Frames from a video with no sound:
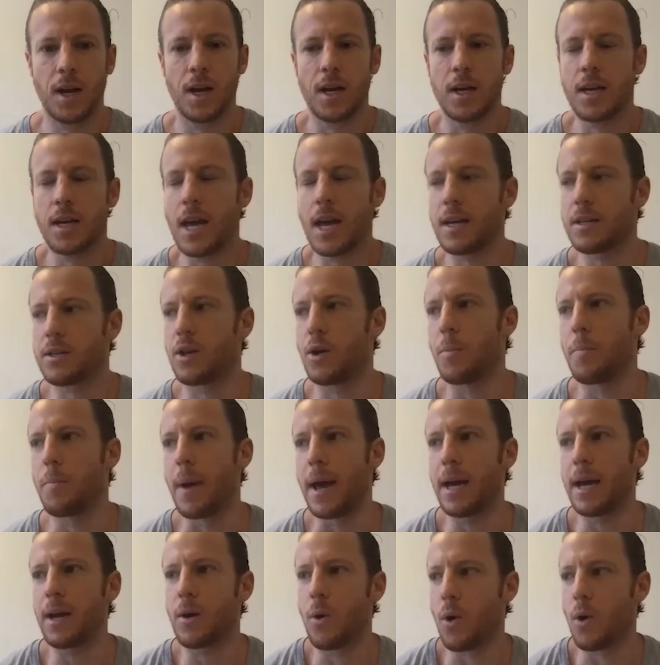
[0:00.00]
Yeah, so
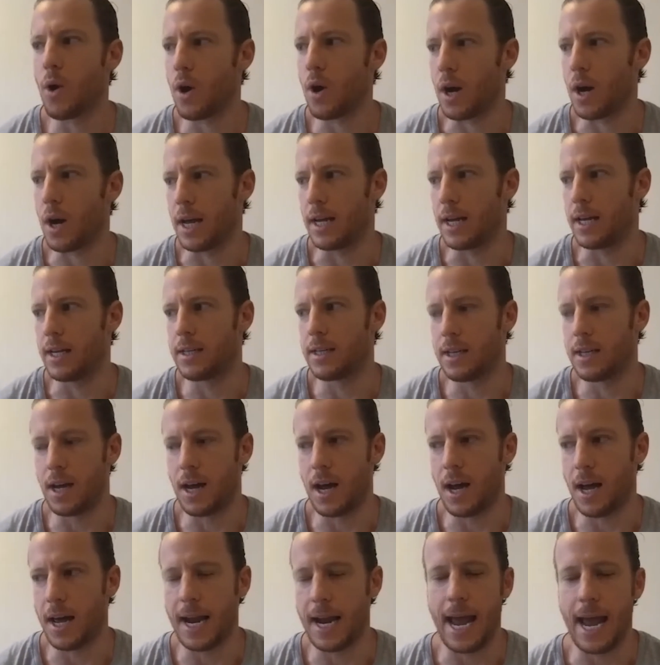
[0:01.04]
Bancor is
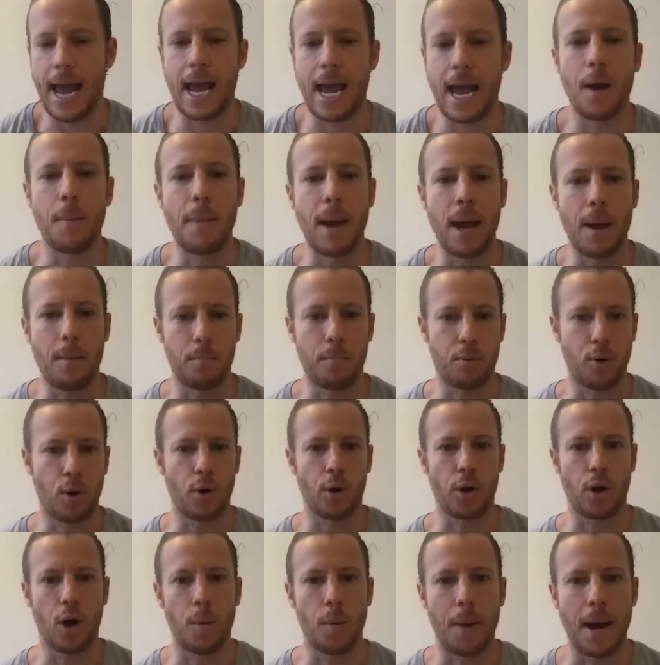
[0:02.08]
an AMM
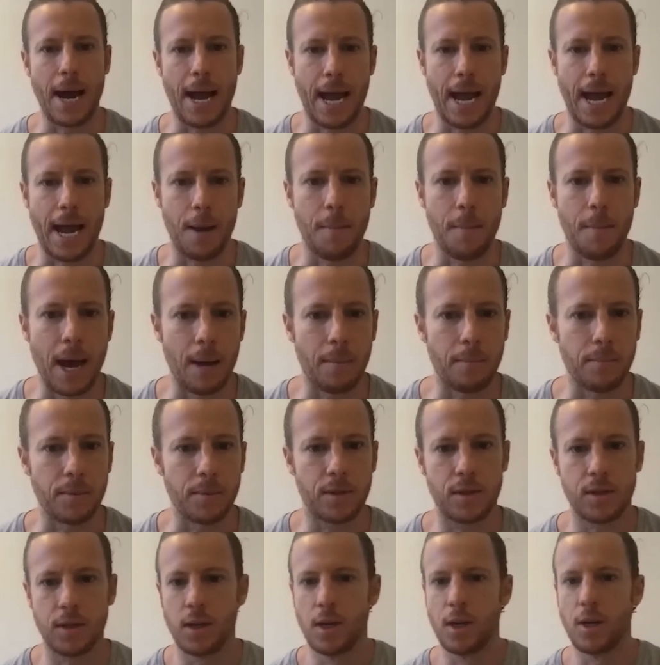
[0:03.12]
protocol. By
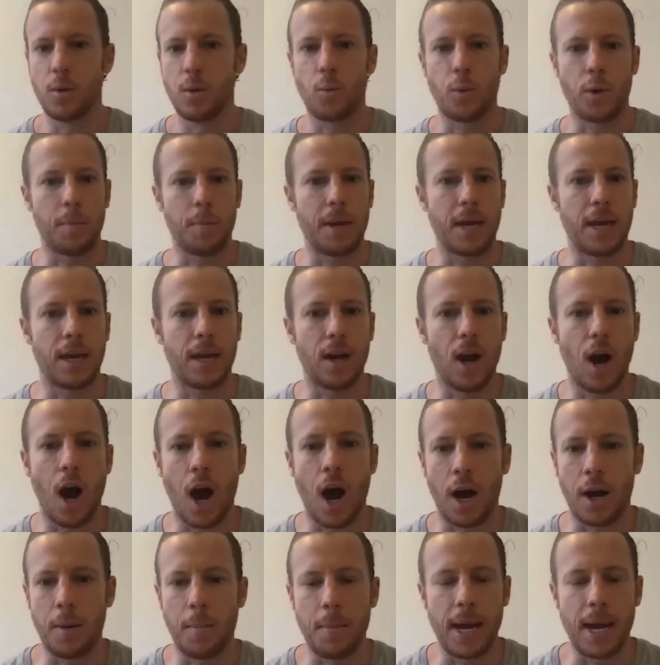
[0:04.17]
AMMs, we mean
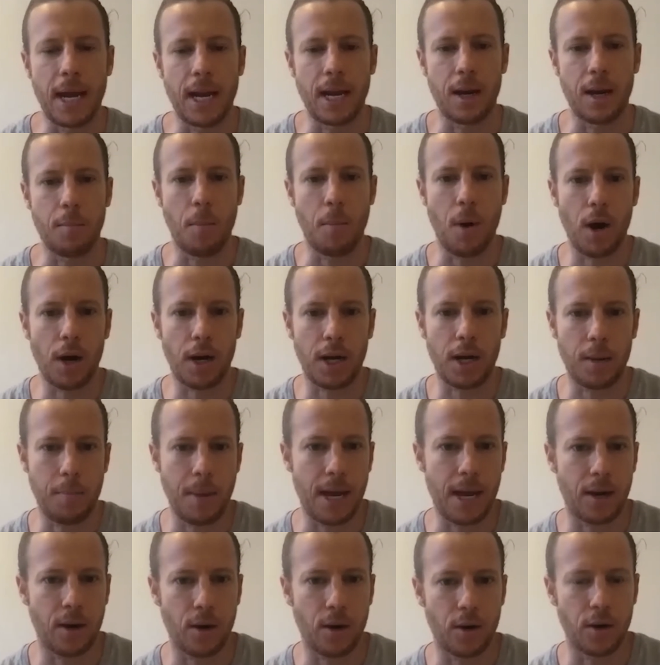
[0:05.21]
automated market
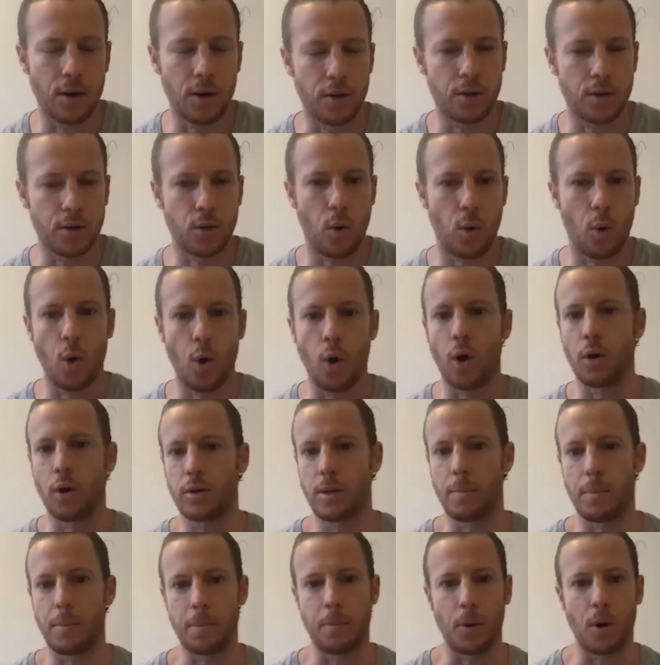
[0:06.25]
makers, or
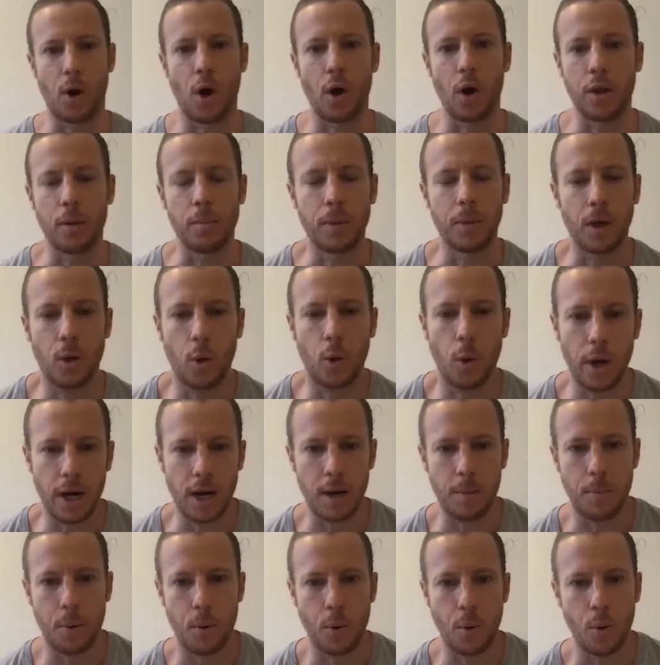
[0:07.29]
some people call them liquidity
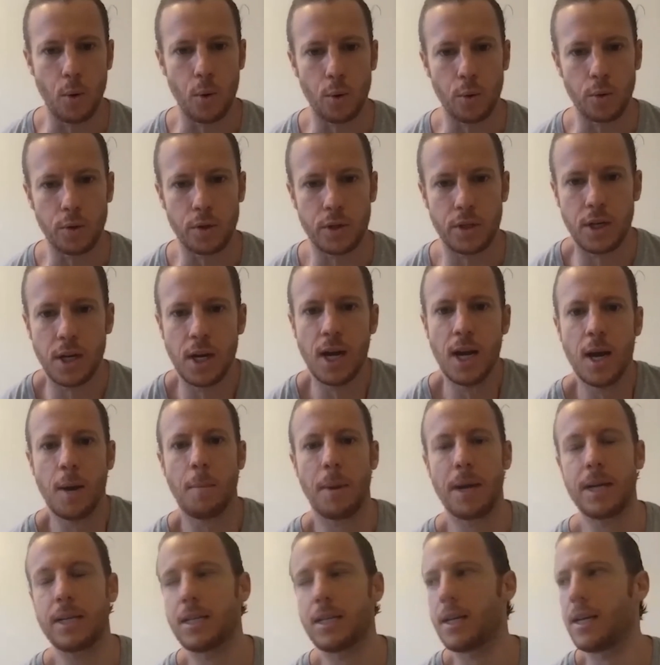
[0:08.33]
pools.
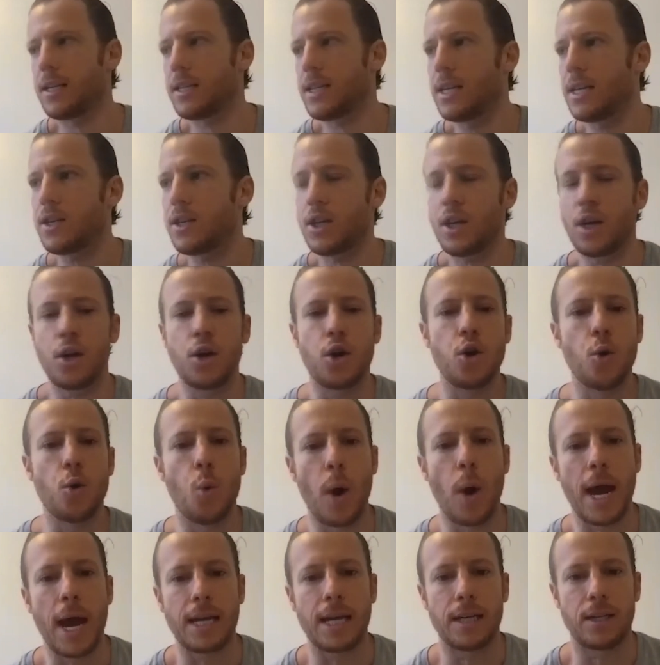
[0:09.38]
But it's essentially a new
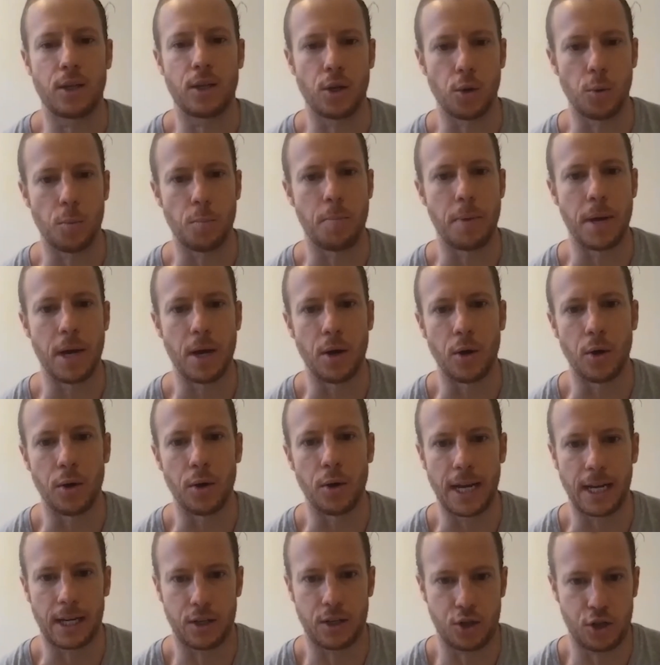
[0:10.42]
way to build
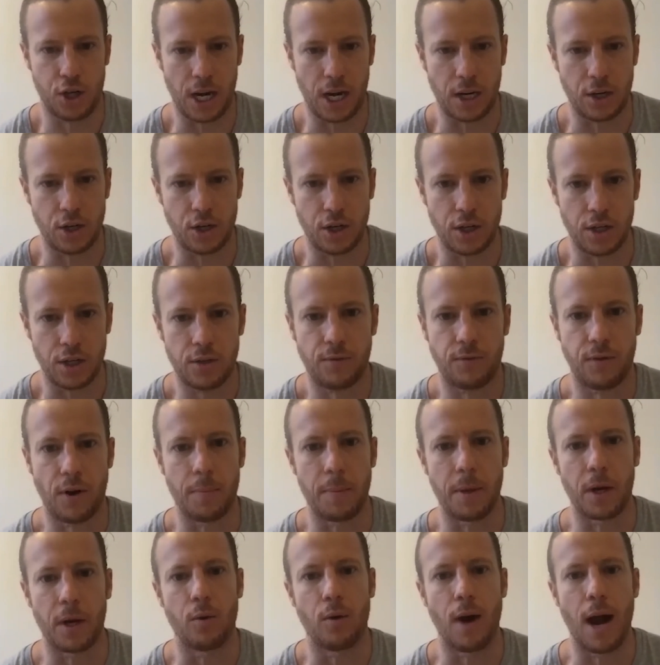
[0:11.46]
exchanges from
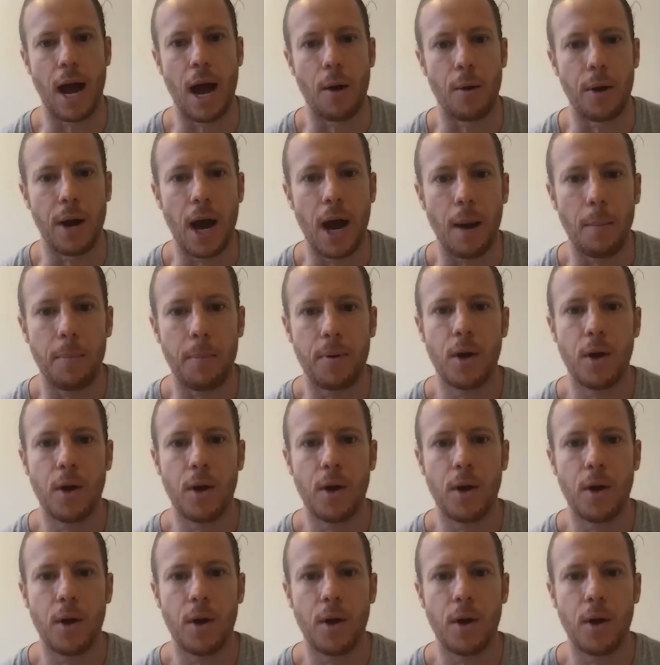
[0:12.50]
the ground up,